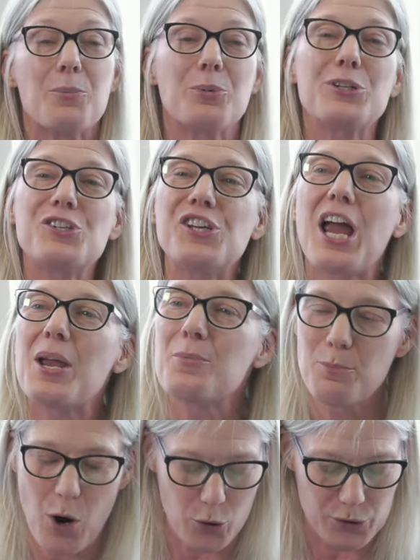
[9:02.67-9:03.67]
appreciate
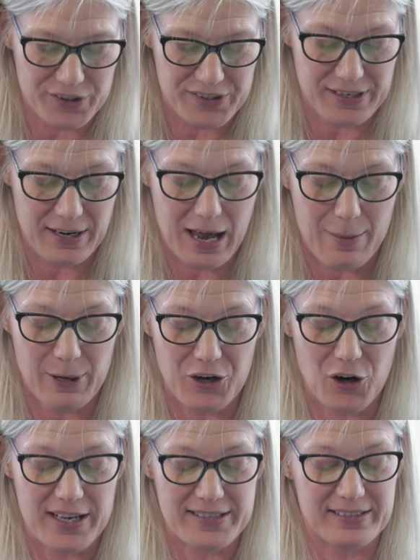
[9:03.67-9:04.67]
most about
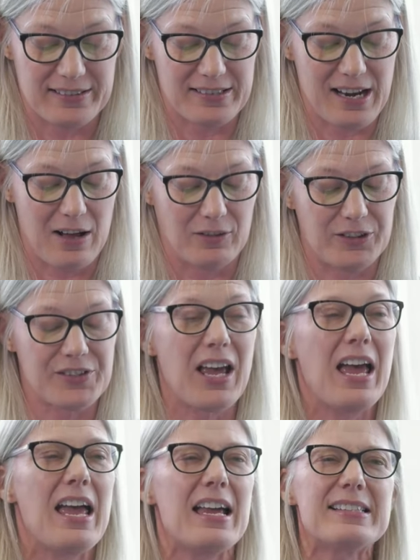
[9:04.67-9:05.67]
Austen's novels
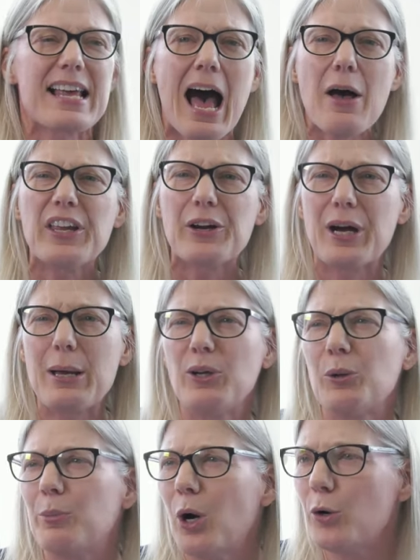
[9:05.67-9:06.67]
is how they are able
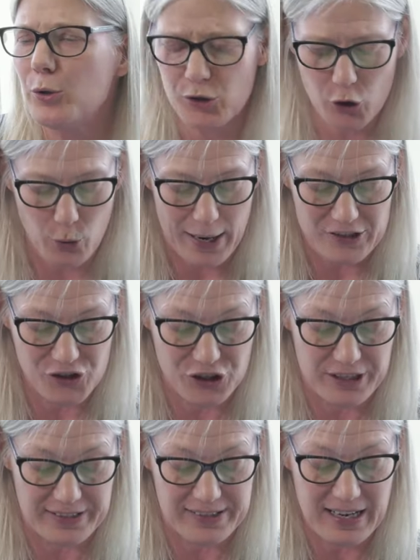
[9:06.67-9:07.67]
to pose
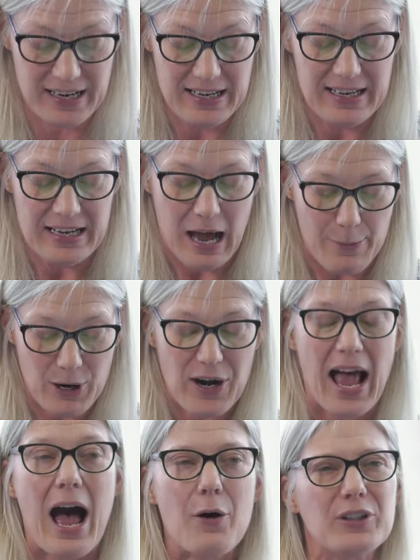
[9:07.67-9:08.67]
questions
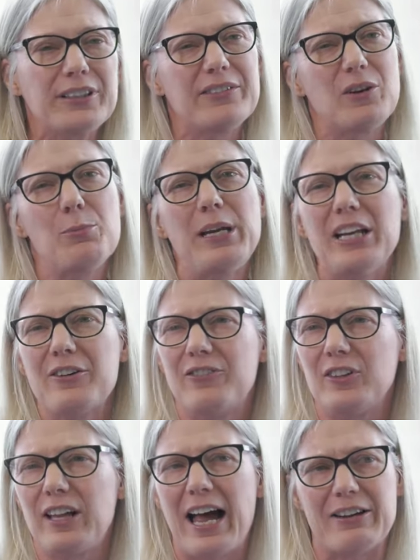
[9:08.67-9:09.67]
about how to live a
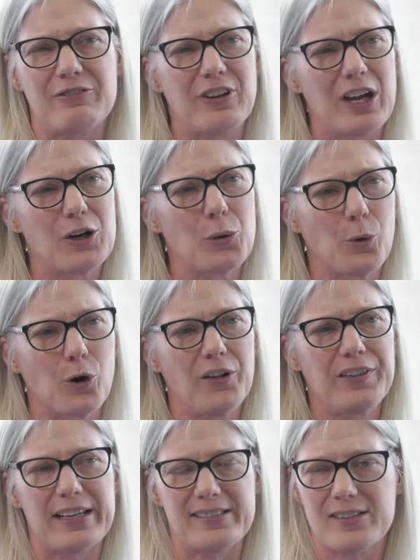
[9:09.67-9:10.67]
meaningful life in a
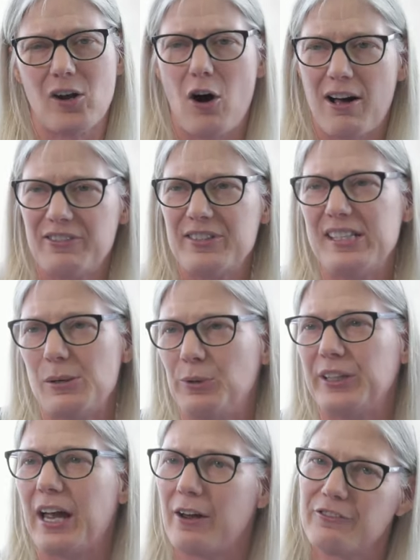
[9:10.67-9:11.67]
world that's often
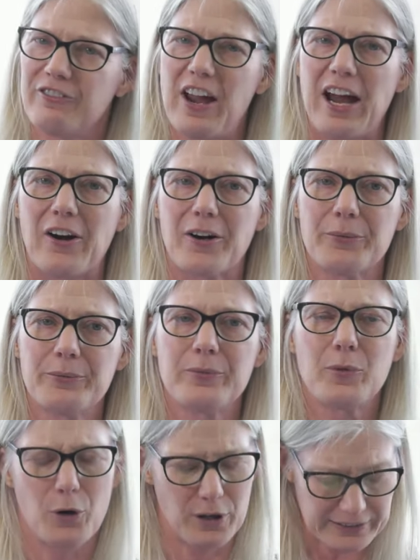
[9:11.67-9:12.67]
deeply unfair.
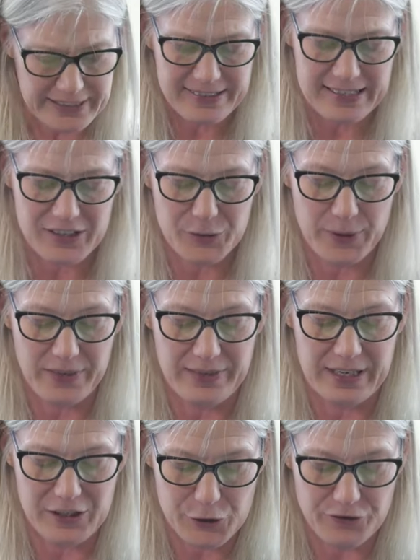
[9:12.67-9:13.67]
Or at least that's
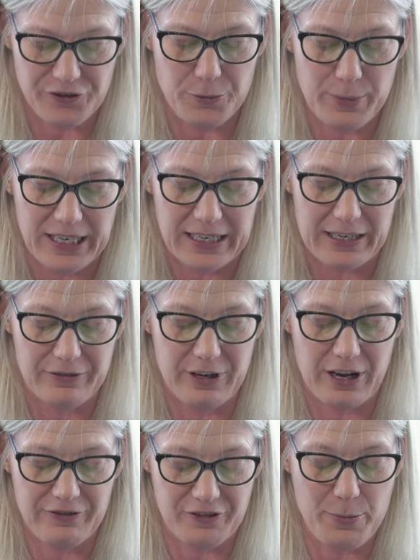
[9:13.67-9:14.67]
what they do for me
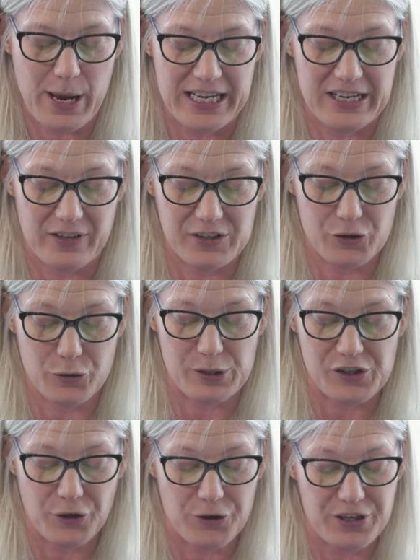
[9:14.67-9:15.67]
and for many of us who
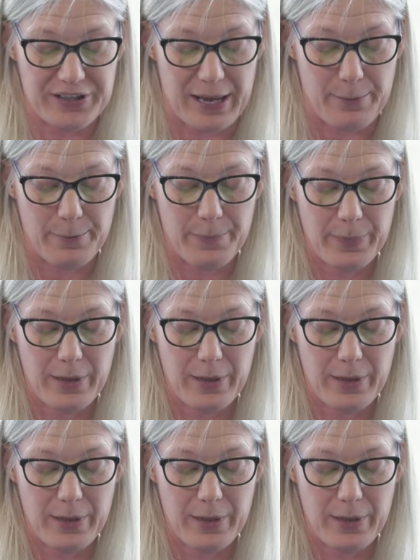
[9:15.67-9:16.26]
return to them.